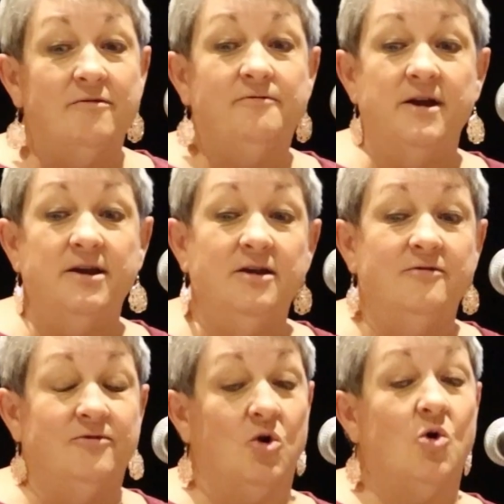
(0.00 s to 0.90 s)
have
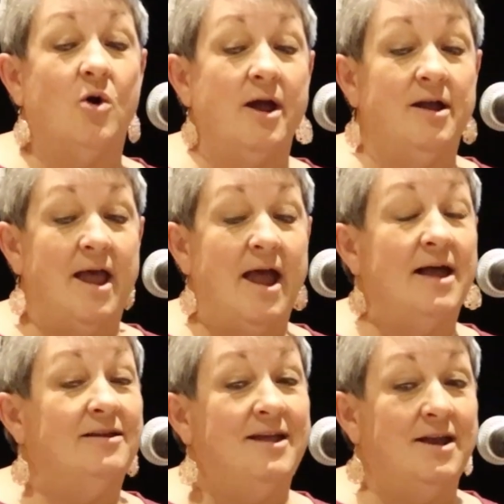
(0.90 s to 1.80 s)
funding for Craig,
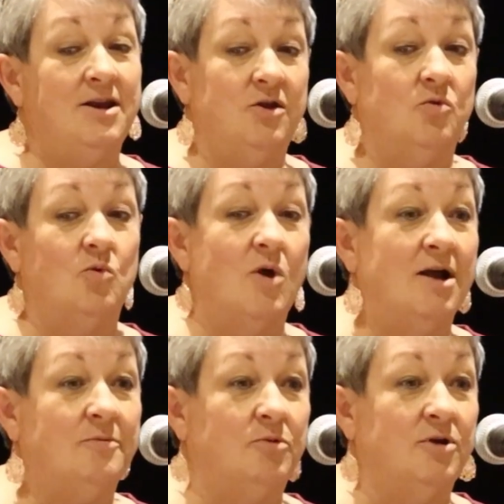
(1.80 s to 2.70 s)
Allegheny, and
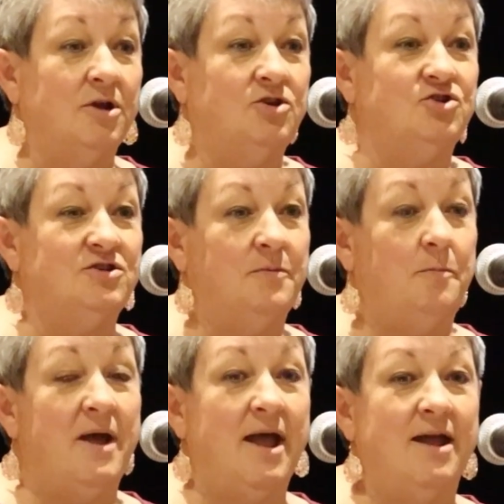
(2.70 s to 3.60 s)
Rockbridge to
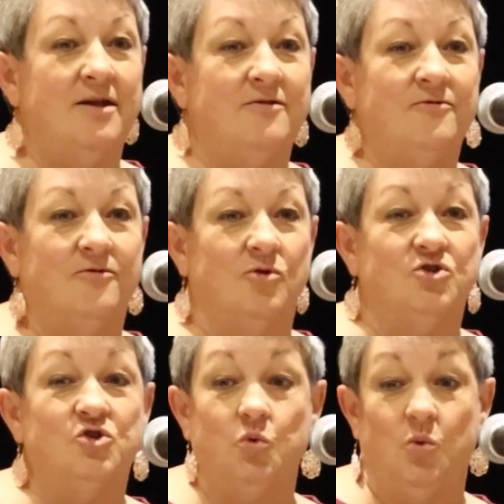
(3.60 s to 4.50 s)
pay for
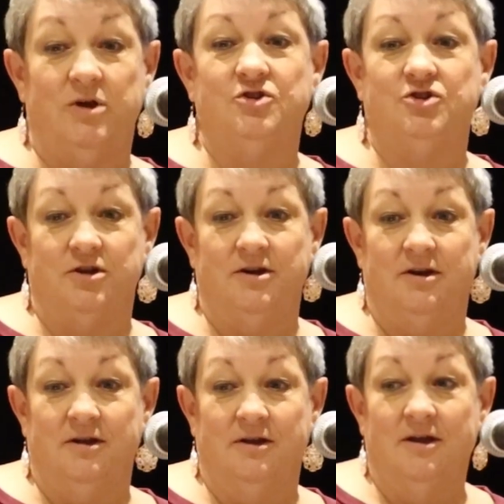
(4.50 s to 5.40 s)

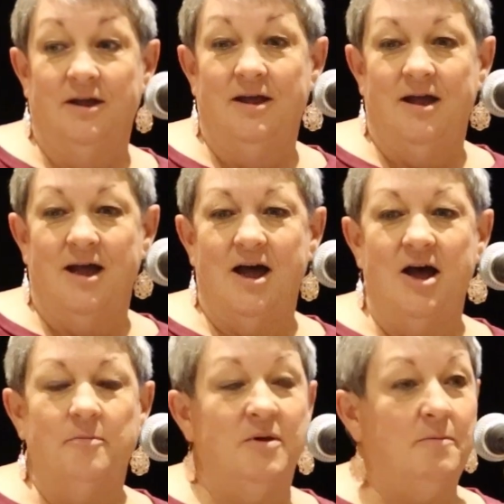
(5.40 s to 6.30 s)
tuition
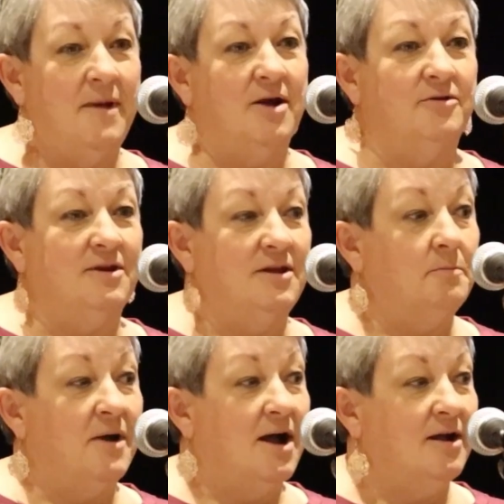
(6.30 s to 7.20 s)
up at Mountain
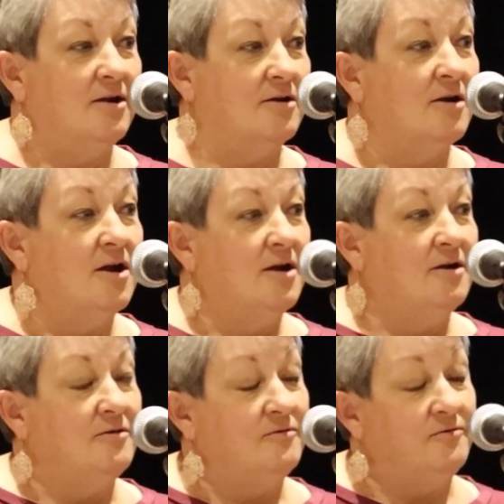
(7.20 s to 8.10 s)
Empire
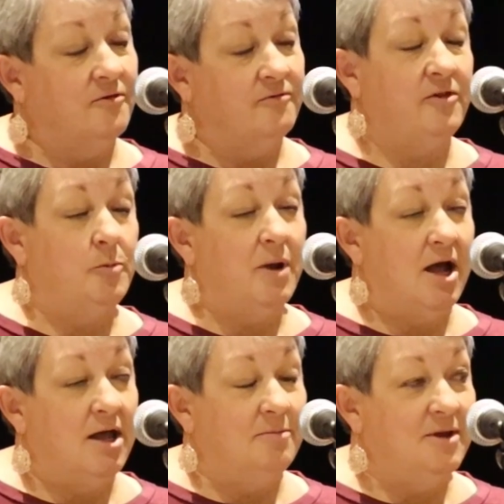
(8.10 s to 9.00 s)
for
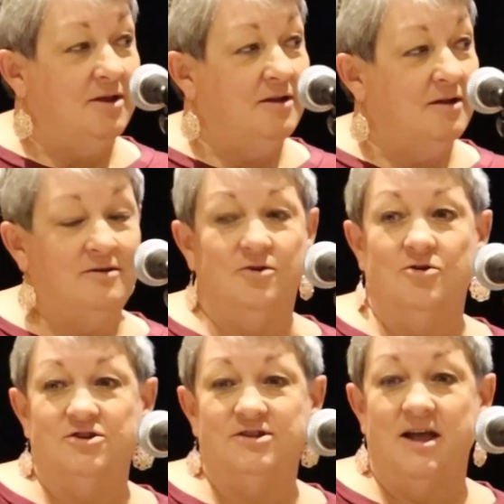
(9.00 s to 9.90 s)
phlebotomy,
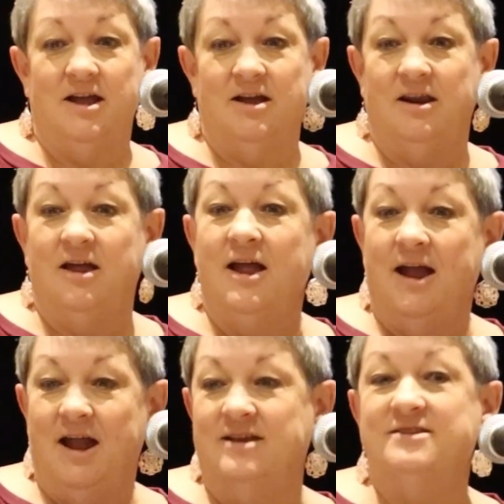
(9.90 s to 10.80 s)
nurse aid,
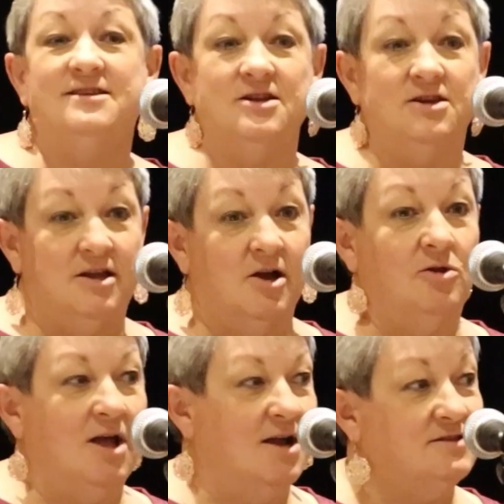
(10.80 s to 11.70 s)
and
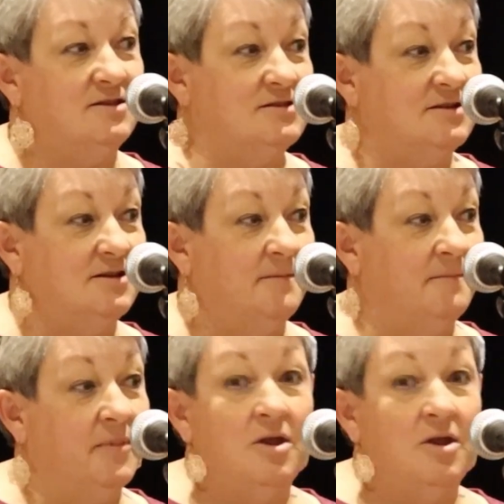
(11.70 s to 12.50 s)
CDL licensing.